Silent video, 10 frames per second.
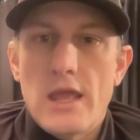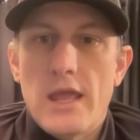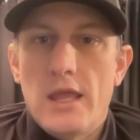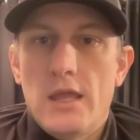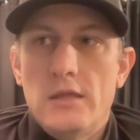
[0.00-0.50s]

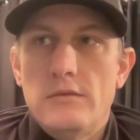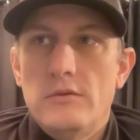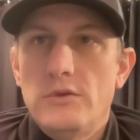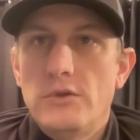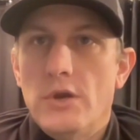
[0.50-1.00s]
And
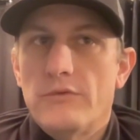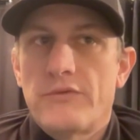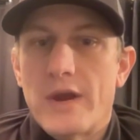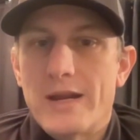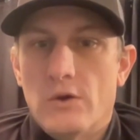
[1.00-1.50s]
you know,
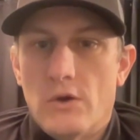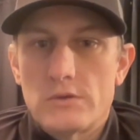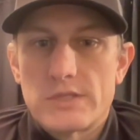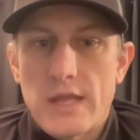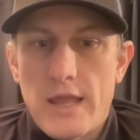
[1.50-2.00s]
Frank
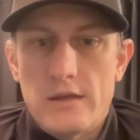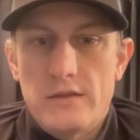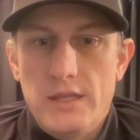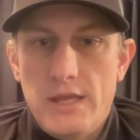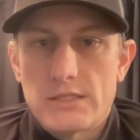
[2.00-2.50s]
Cole's the head
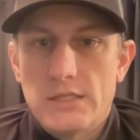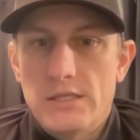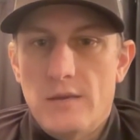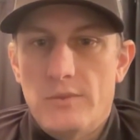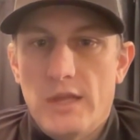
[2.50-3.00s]
of the
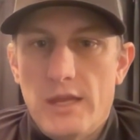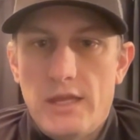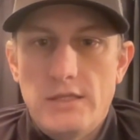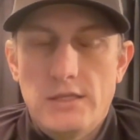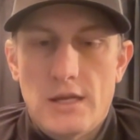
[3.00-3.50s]

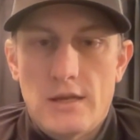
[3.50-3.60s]
NCAA.